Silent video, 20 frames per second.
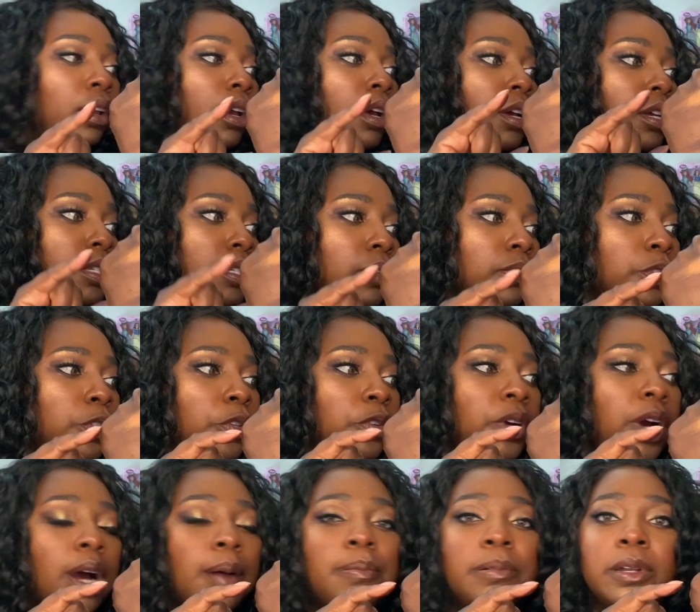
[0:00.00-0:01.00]
So True
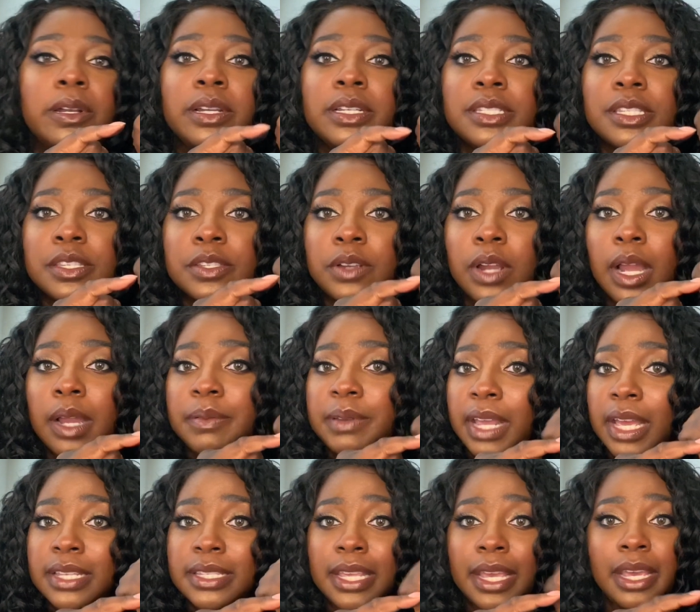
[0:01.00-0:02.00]
Copper is described
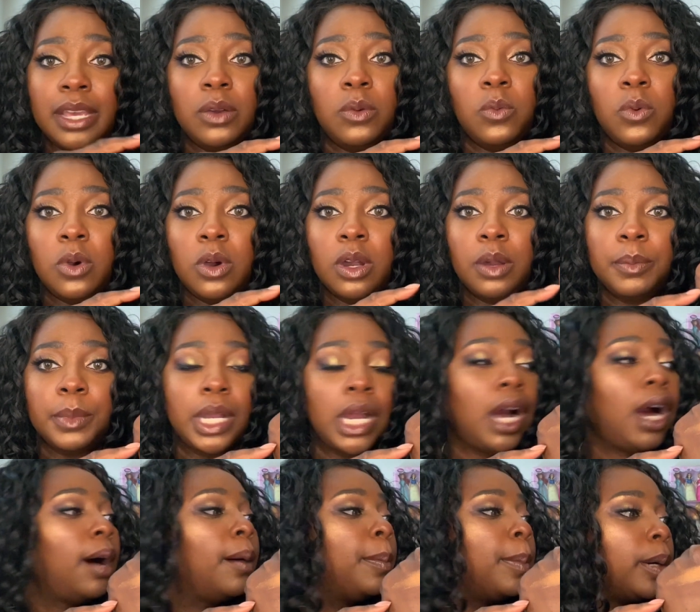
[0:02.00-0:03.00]
as a warm
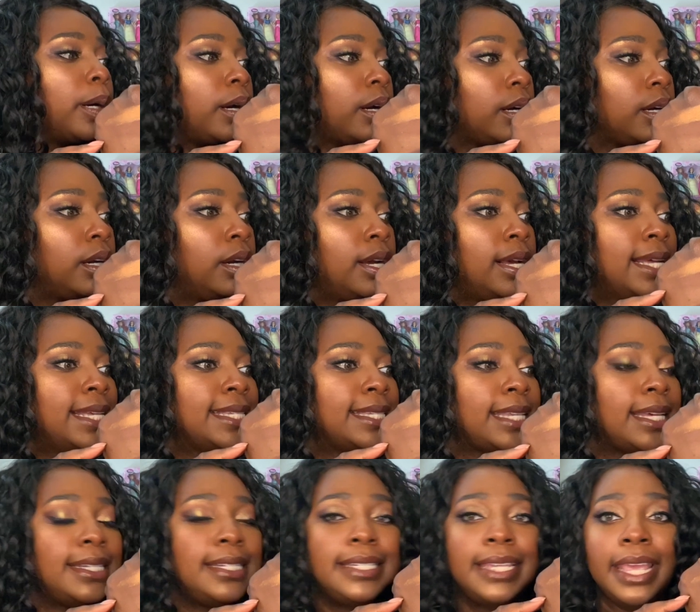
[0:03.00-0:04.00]
copper,
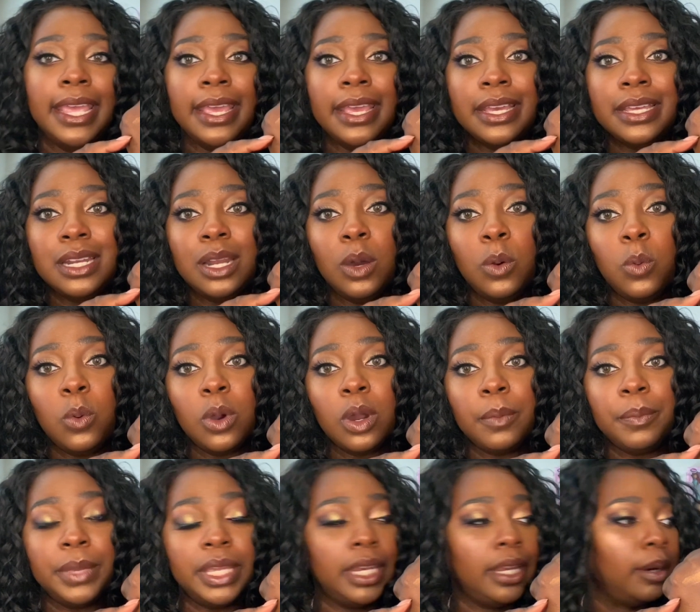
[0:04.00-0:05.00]
Suntan a warm
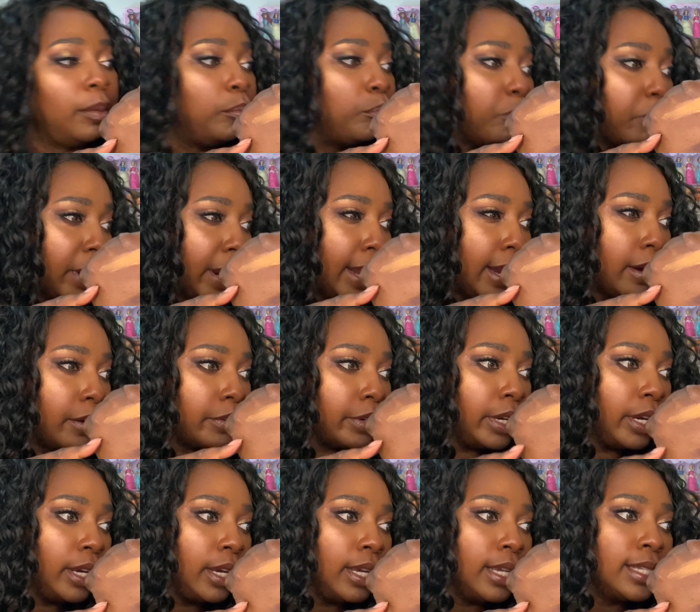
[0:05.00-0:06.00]
medium brown,
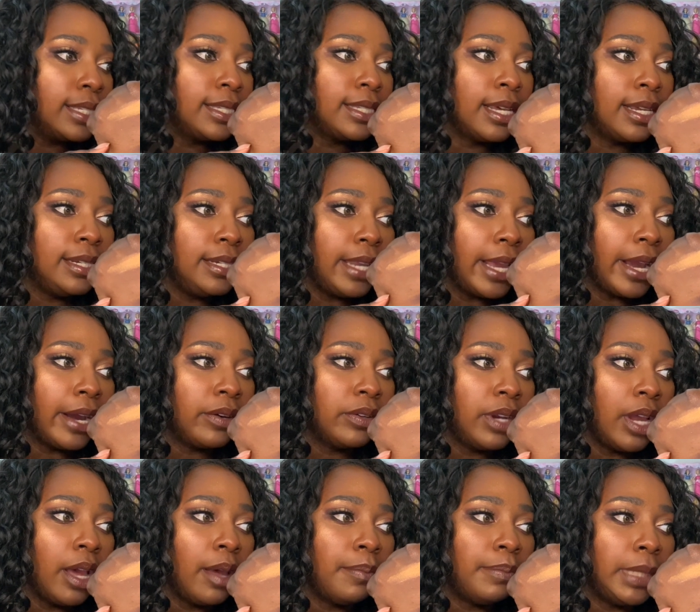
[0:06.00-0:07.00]
Sundown
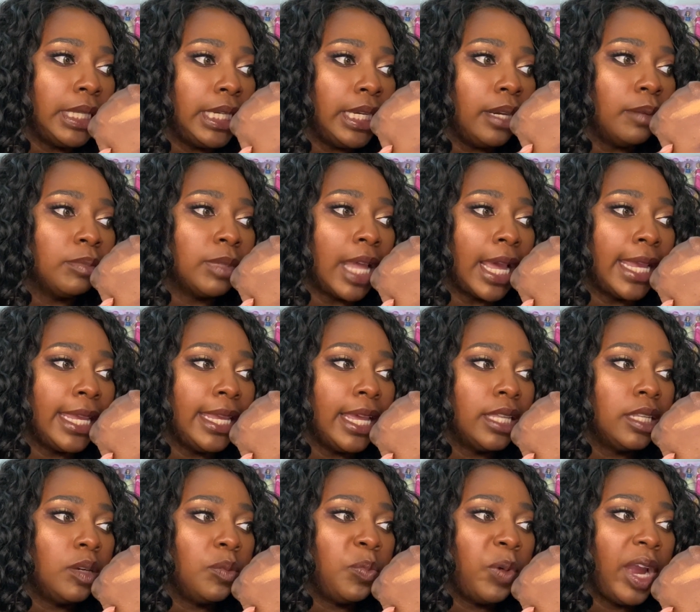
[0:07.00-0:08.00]
a medium light
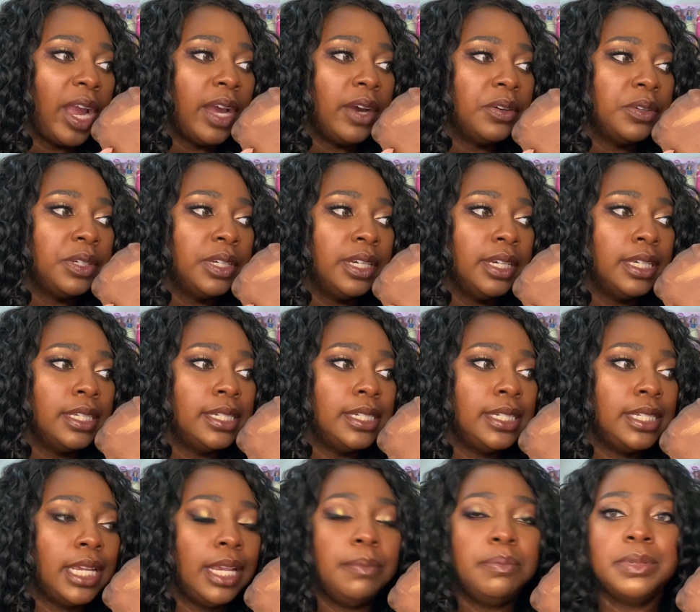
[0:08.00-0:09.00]
yellow brown,
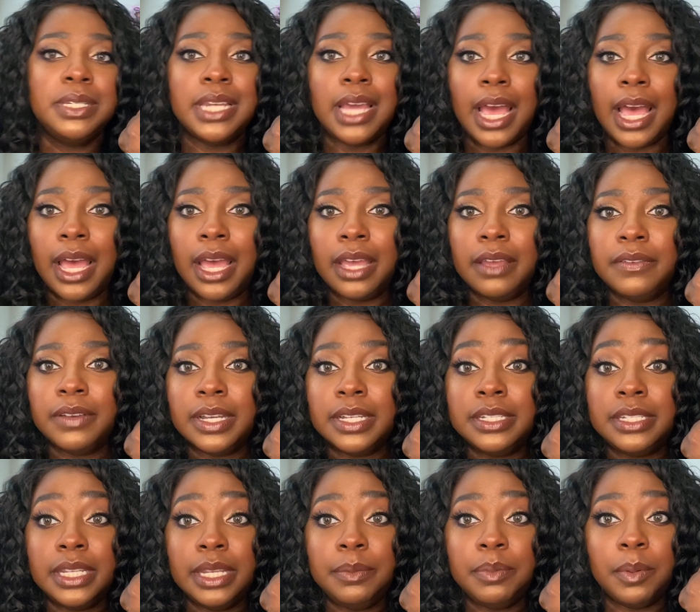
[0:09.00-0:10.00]
Deep Dive a
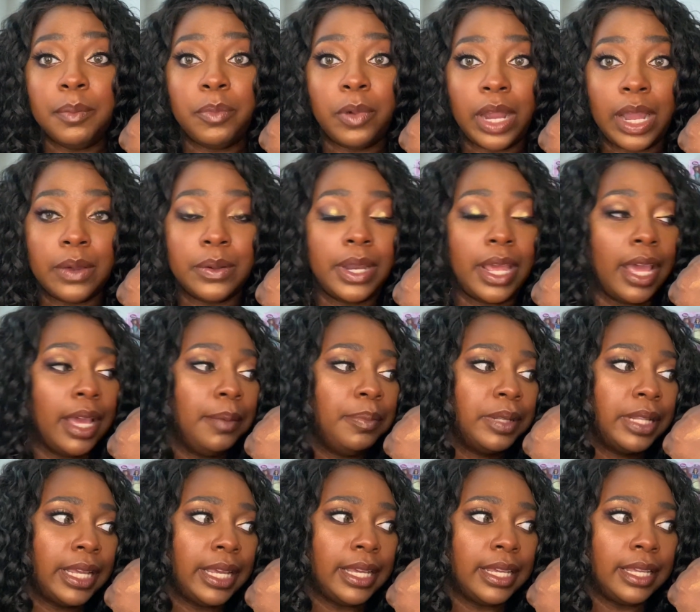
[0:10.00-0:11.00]
deep brown
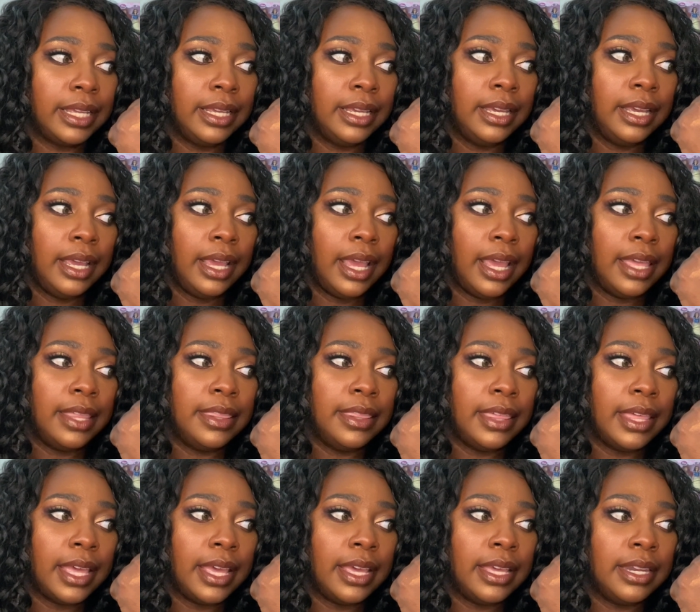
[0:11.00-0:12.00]
eggplant, and
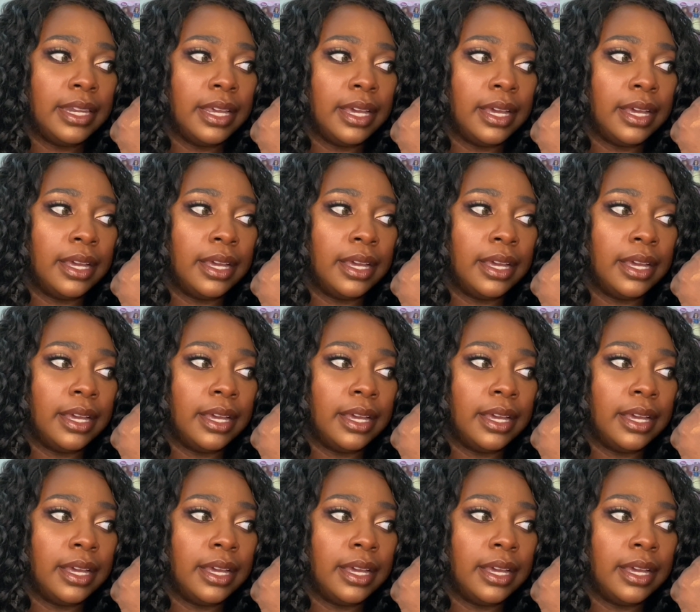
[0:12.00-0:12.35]
then